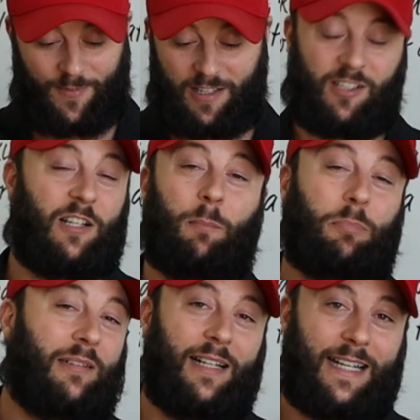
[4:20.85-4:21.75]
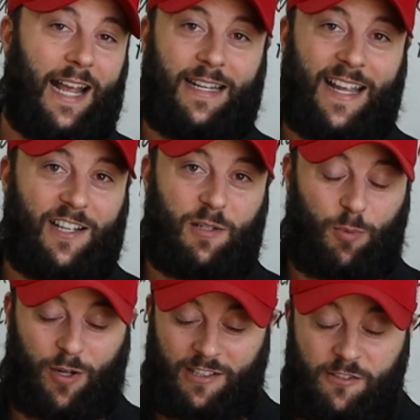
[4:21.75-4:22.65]
It's a complete anti-aging
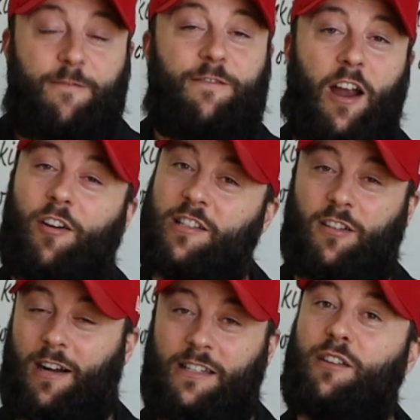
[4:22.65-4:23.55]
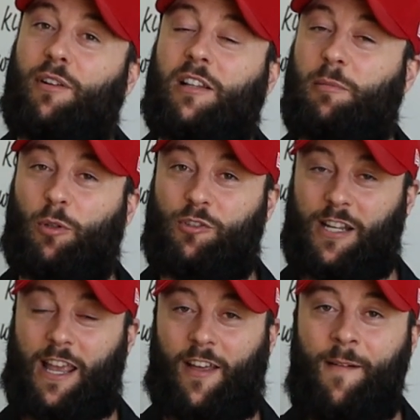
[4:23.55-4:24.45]
product. It's very scientifically put
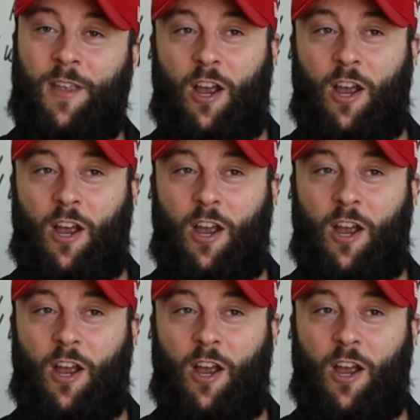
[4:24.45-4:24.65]
together.